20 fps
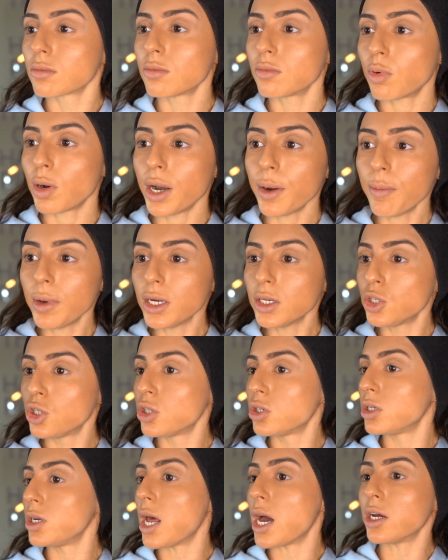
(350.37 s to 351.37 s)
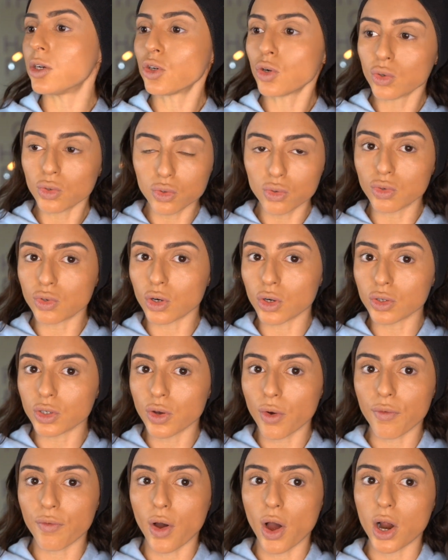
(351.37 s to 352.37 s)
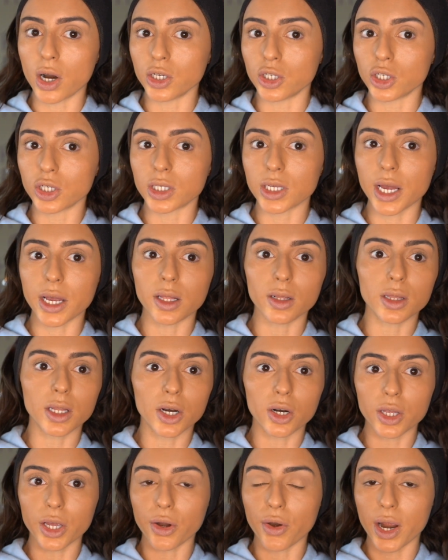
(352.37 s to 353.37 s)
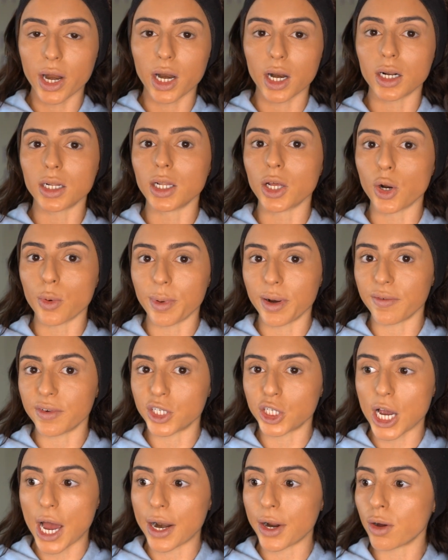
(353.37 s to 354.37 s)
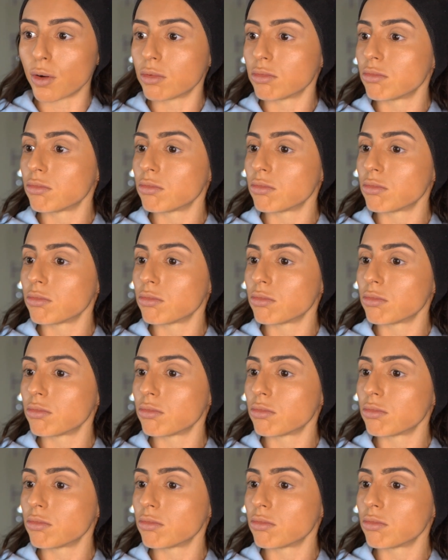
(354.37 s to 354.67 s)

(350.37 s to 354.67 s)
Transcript: Pretty much natural neutral so far, just like literally created a little bit of a shadow.